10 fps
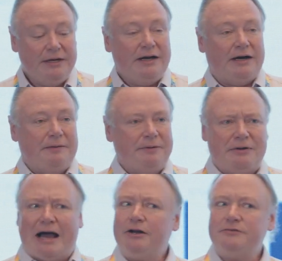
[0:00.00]

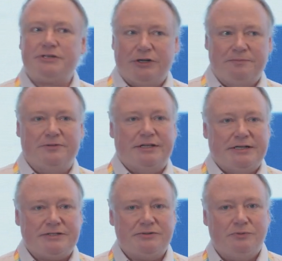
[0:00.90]
But out of scope for
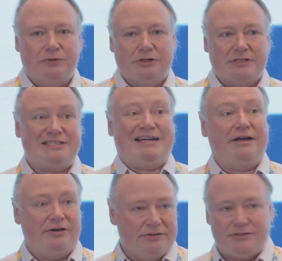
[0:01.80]
this were
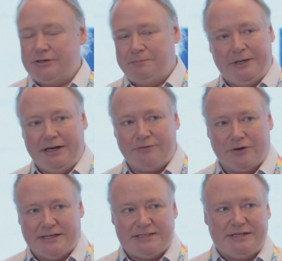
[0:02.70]
standards. There are plenty of
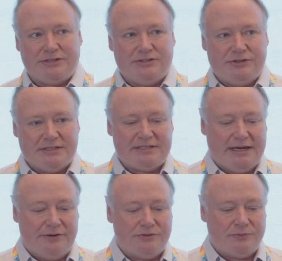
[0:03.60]
organizations doing
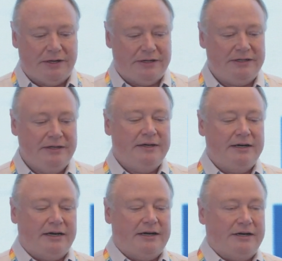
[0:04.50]
standards well,
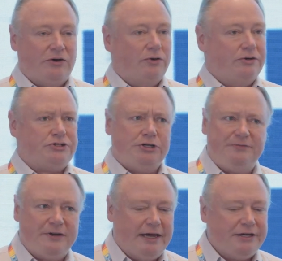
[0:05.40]
or
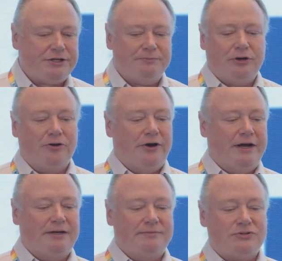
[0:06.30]
certification
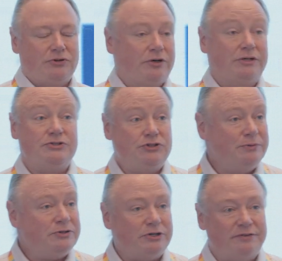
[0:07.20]
programs, or
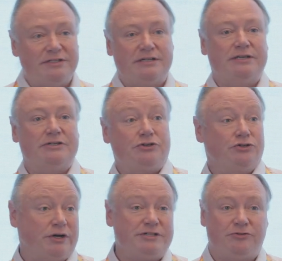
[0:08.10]
consumer services, or
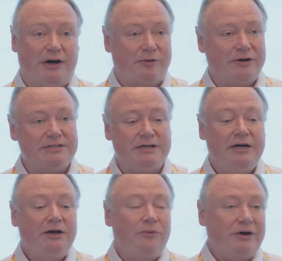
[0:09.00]
trust frameworks.
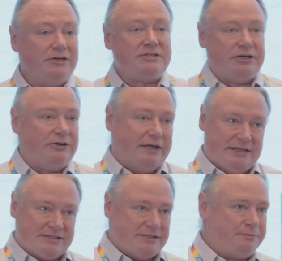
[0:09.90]
We also, and
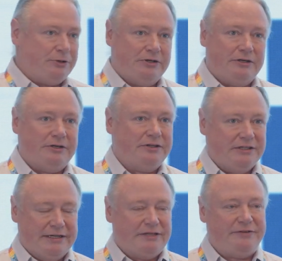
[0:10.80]
this is per the
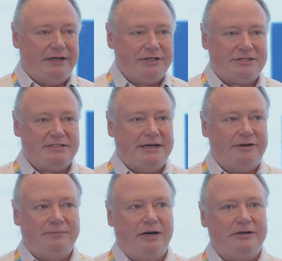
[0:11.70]
Linux Foundation
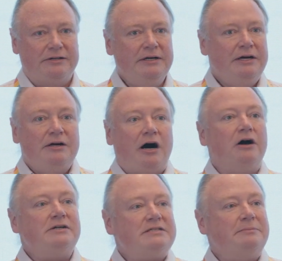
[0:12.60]
standard model,
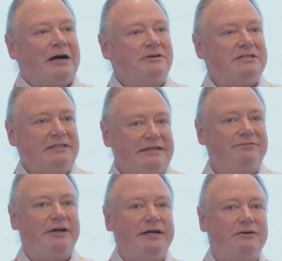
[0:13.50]
aren't about
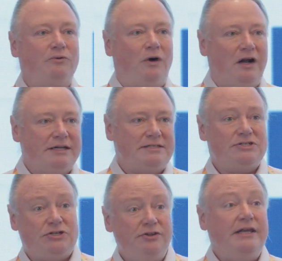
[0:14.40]
delivering wallets
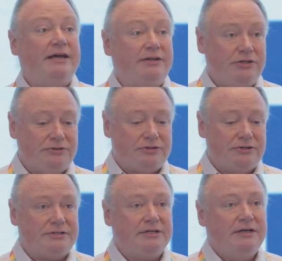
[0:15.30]
to the end
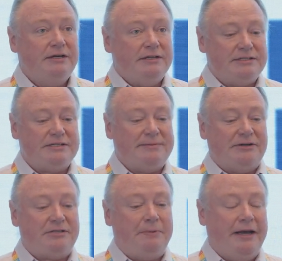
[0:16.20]
users. This is
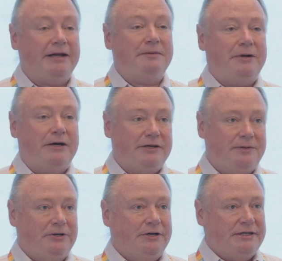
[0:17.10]
about depending upon the
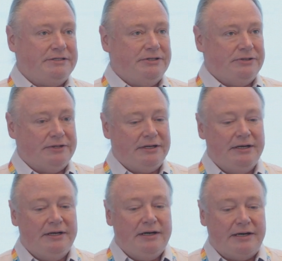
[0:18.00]
community to do it.
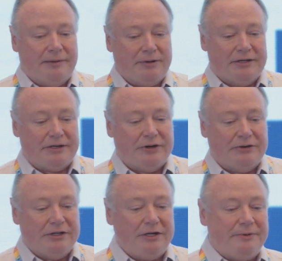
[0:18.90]
And I'm going to
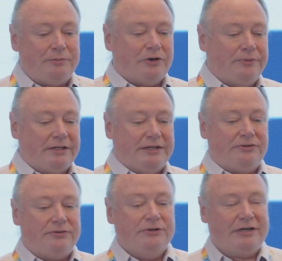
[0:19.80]
go a little bit more quickly
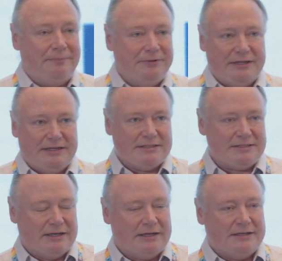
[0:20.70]
through a couple of these
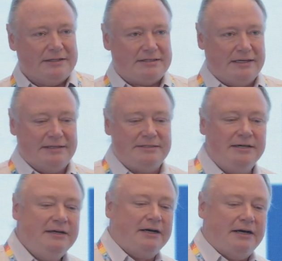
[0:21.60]
slides,
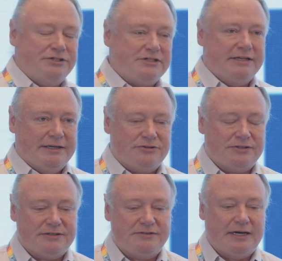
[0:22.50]
just in the
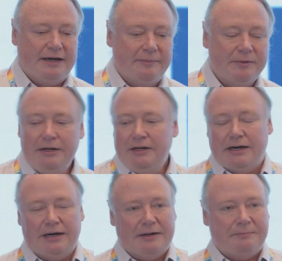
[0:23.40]
interest of time.
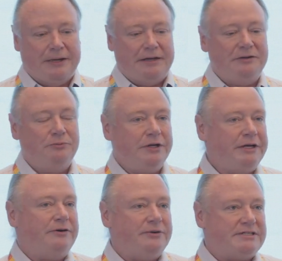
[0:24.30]
But
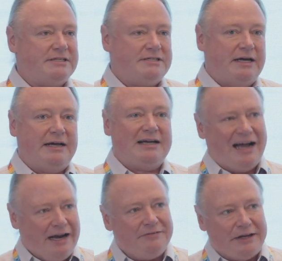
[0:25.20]
really it was to say,
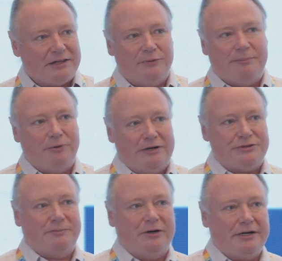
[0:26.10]
kind of like the web
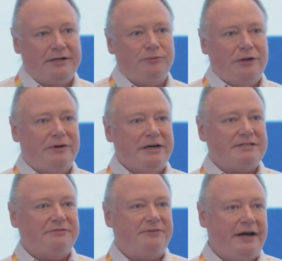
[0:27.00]
browser market, we
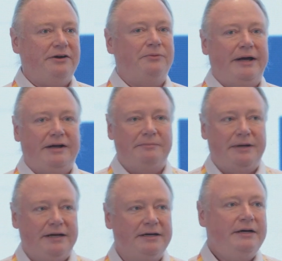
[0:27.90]
wanted to find a way to
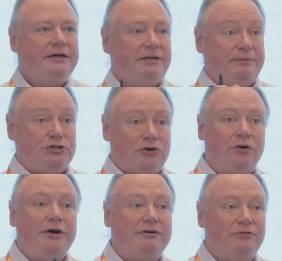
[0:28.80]
make the
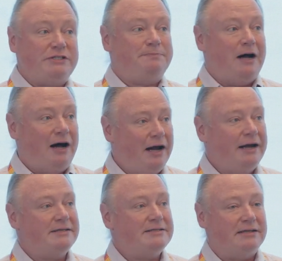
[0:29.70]
majority of what's
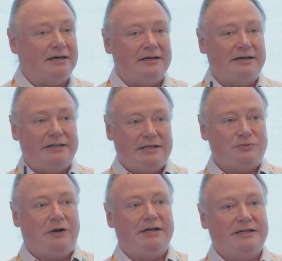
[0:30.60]
behind
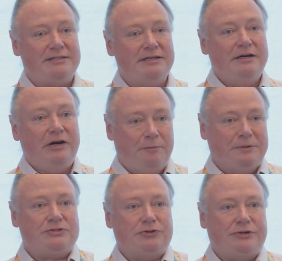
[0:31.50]
these wallets
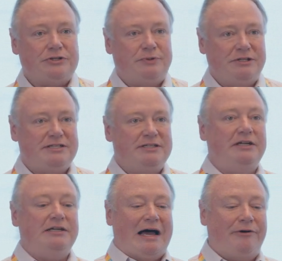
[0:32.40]
open source, while
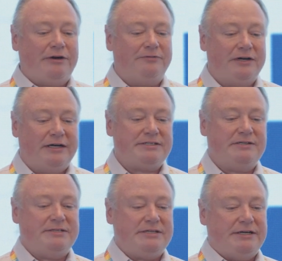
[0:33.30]
still allowing for
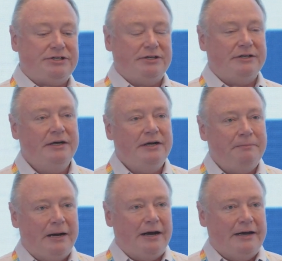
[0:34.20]
customization
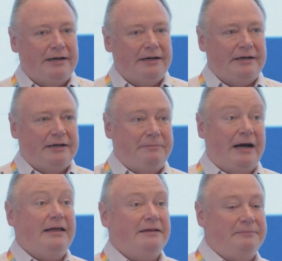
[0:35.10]
by
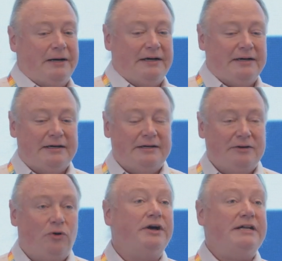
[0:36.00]

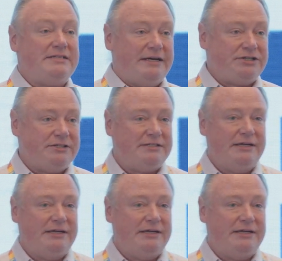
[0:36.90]
organizations